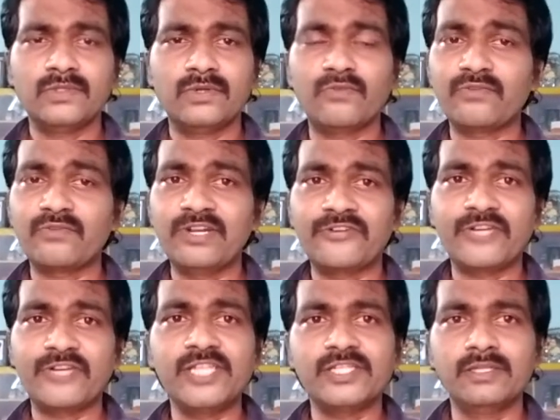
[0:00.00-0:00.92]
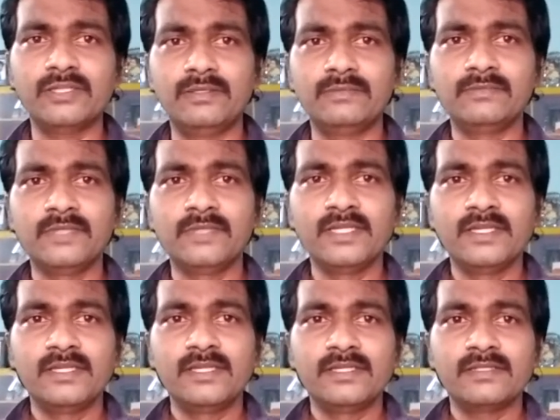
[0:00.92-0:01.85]
of literature,
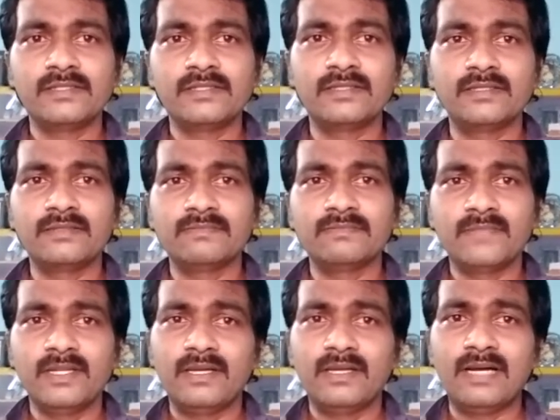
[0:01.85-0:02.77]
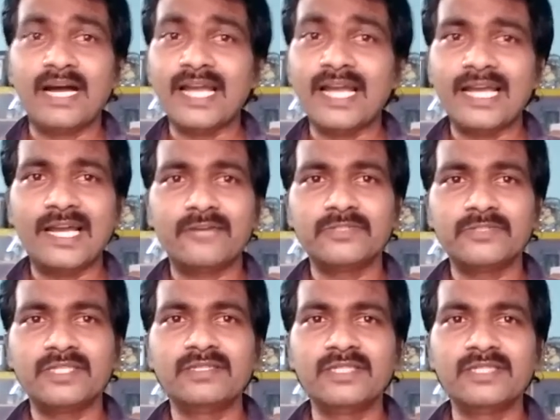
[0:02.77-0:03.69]
so I have
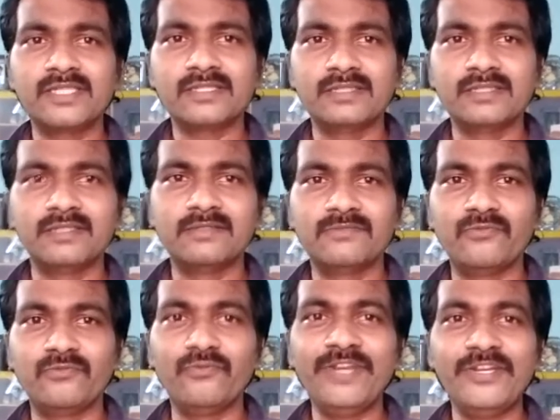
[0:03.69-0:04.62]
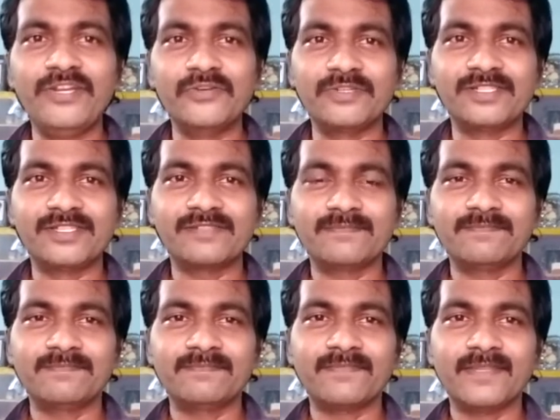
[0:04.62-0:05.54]
done this videos.
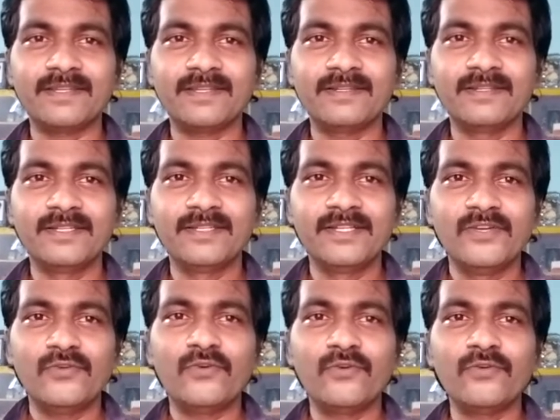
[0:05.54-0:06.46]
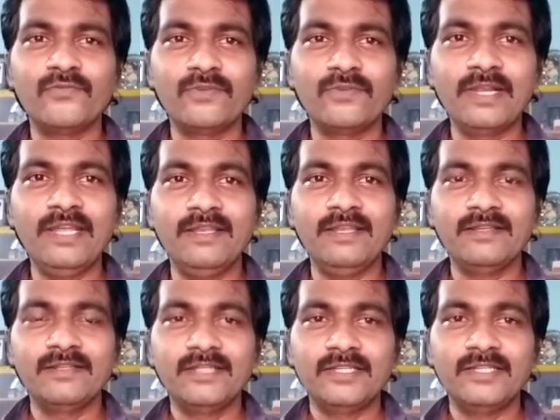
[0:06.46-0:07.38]
Hopefully
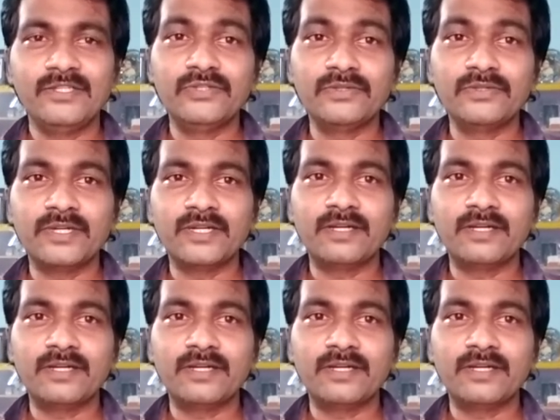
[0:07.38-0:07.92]
you